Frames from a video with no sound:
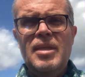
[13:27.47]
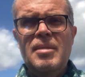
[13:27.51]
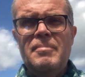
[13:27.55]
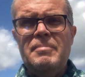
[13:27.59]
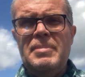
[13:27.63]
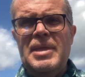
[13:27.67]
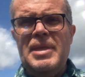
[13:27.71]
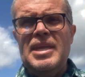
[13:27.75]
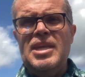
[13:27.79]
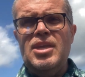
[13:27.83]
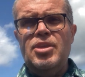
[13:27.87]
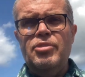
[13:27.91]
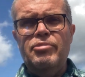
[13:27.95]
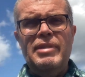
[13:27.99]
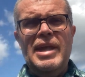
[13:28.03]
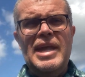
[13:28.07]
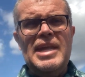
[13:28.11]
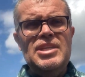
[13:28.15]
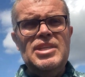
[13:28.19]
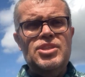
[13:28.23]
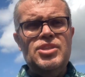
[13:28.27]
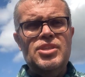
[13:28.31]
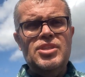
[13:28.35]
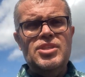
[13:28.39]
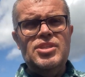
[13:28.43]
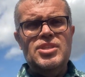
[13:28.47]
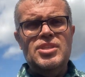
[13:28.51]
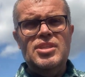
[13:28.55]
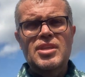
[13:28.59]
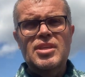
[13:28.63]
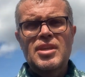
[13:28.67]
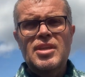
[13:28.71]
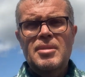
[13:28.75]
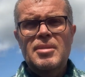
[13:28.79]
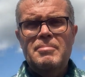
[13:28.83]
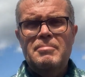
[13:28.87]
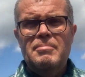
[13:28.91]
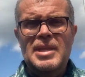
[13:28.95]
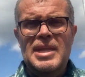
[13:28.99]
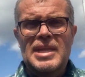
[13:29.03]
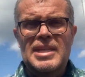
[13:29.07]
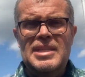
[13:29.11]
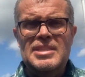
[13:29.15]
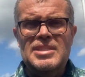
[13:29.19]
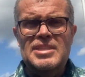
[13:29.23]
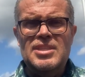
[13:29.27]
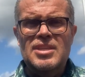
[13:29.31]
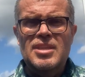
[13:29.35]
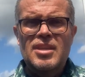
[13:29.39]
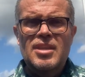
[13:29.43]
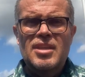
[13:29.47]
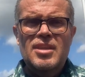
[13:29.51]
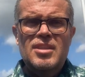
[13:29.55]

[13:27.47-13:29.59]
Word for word: Being courageous means